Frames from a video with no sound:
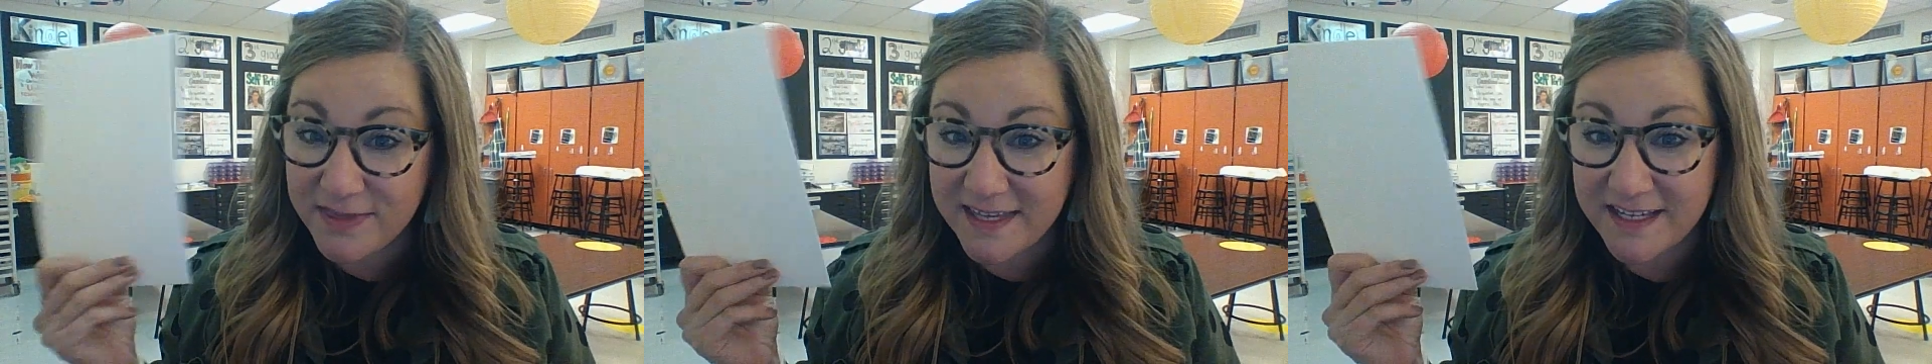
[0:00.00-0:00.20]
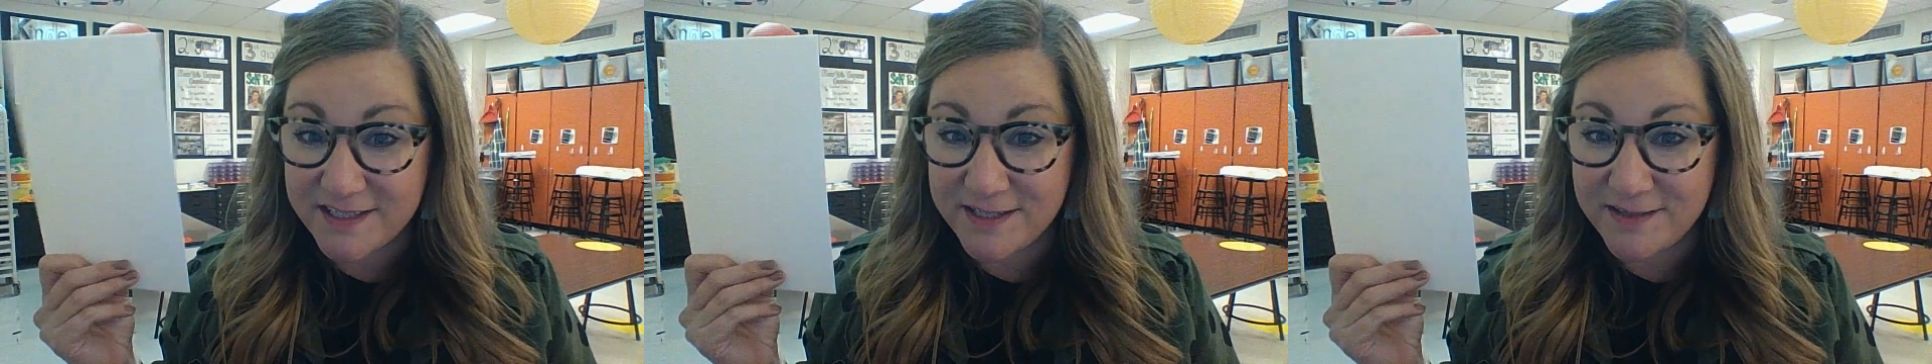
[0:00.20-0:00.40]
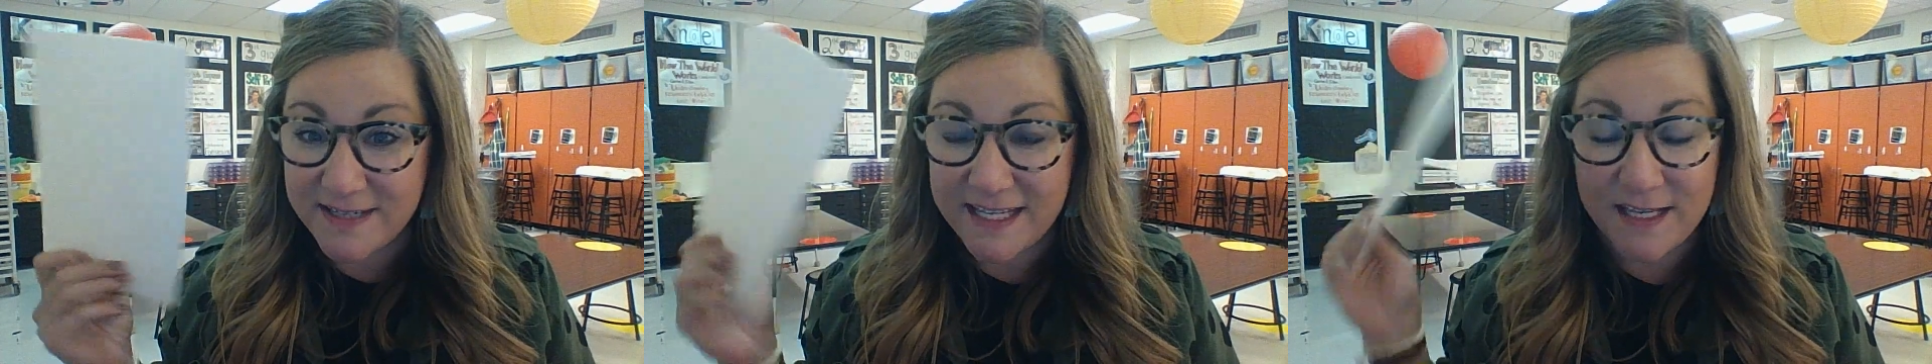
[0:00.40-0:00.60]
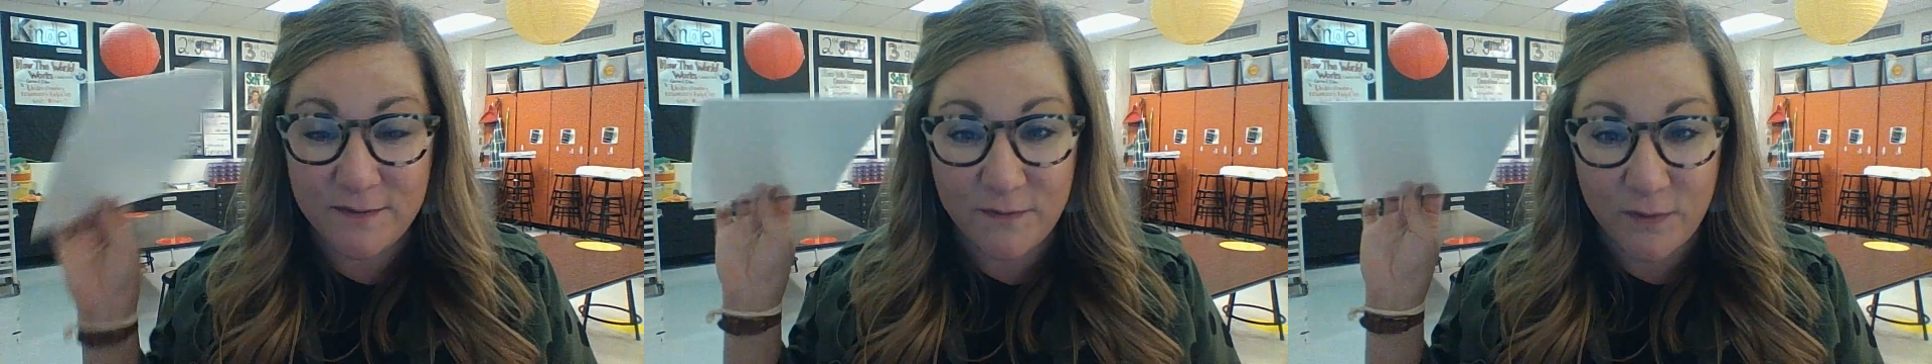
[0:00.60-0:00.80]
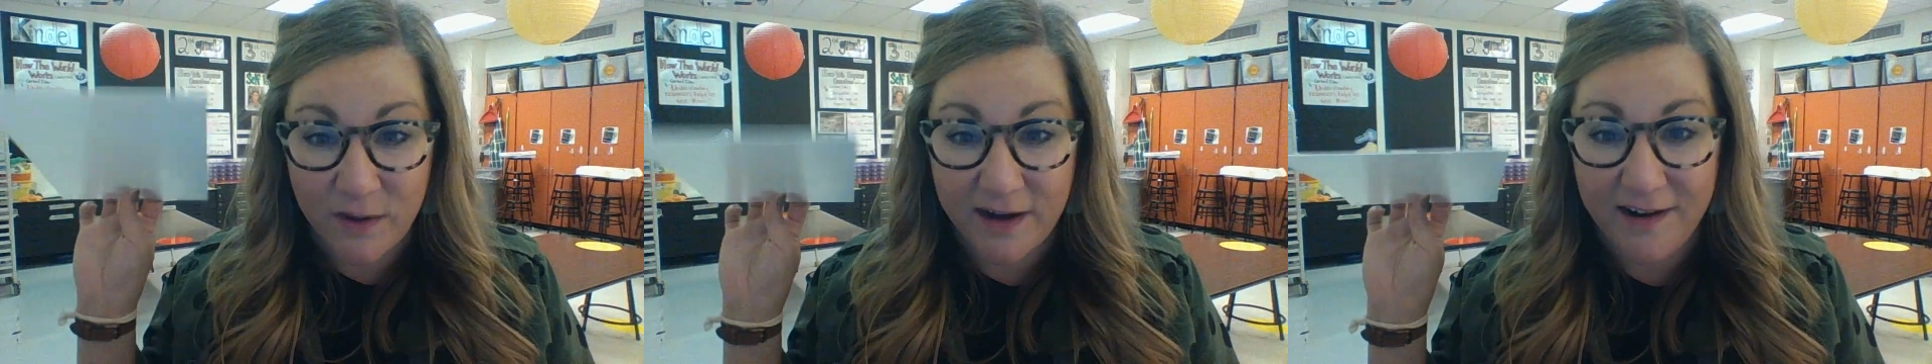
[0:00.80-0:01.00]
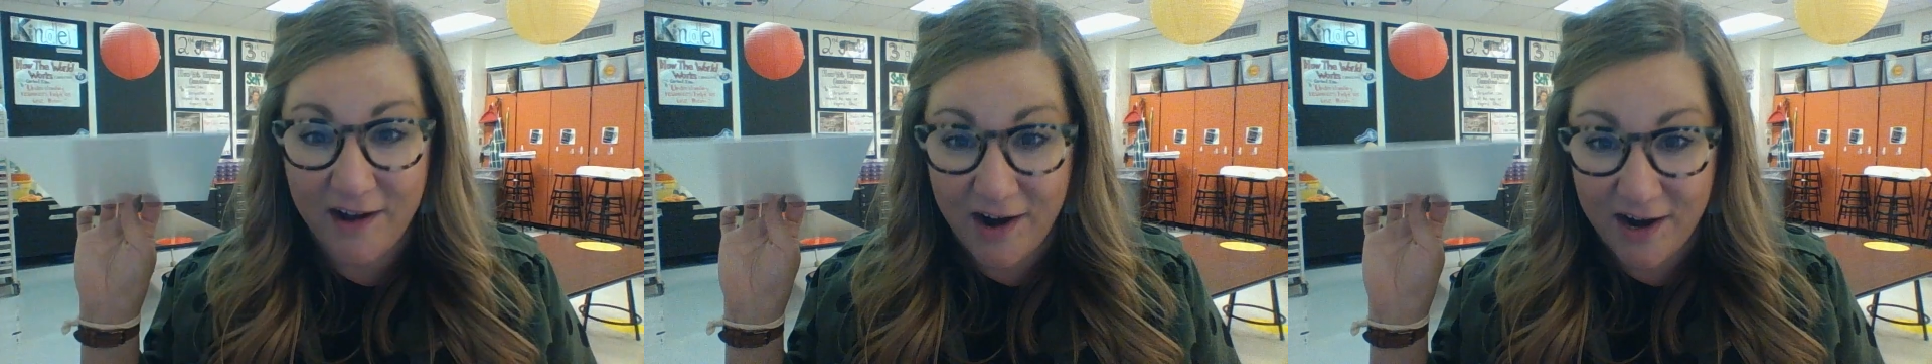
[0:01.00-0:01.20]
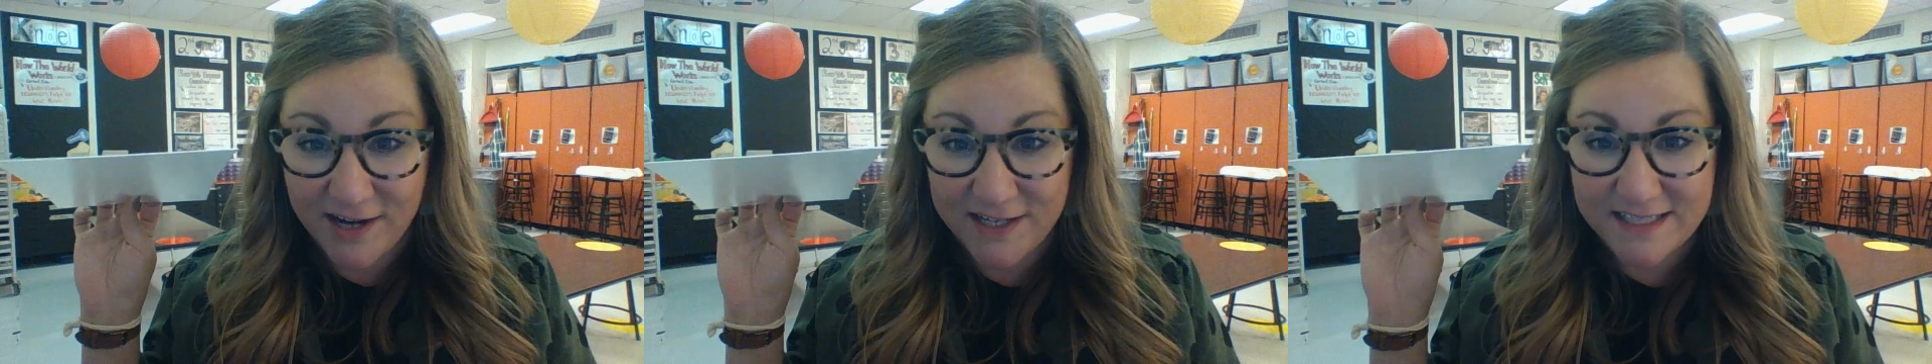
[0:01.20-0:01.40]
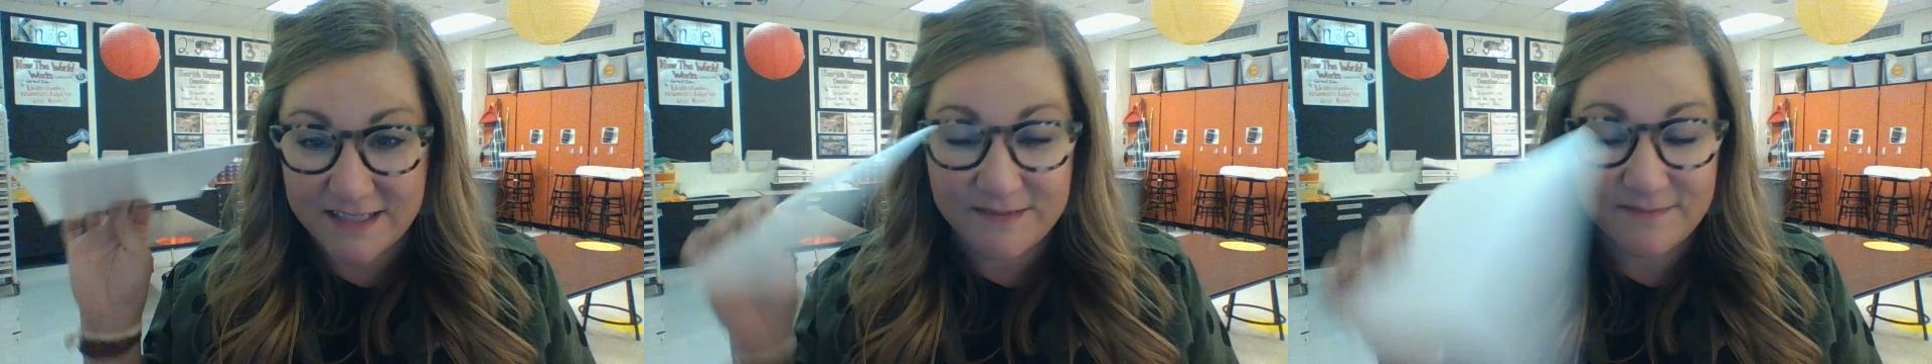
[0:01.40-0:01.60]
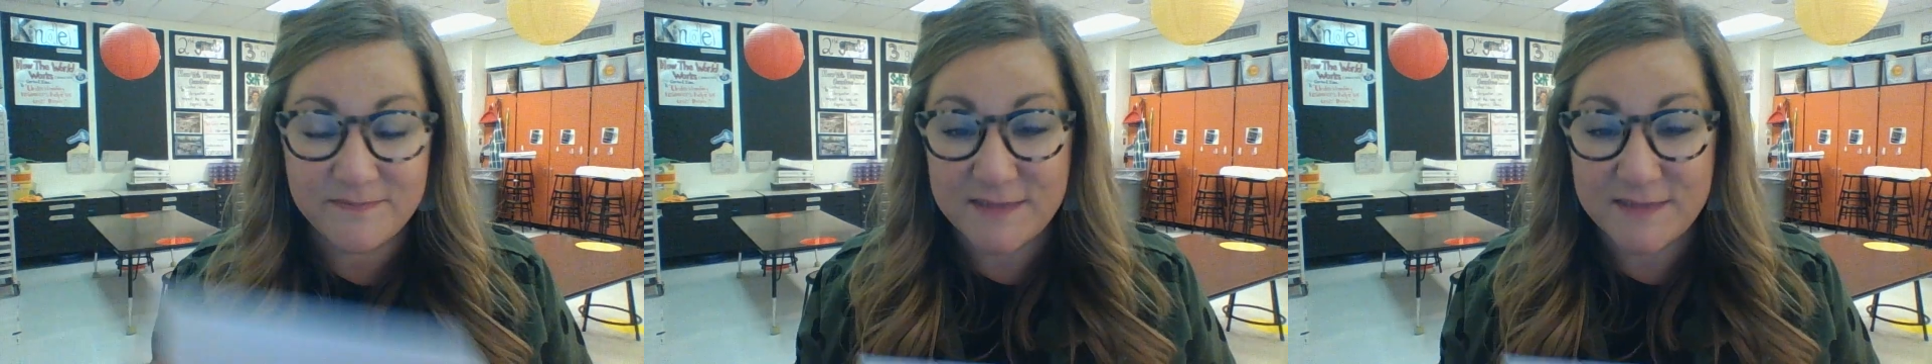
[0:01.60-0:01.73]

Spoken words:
things you need for art.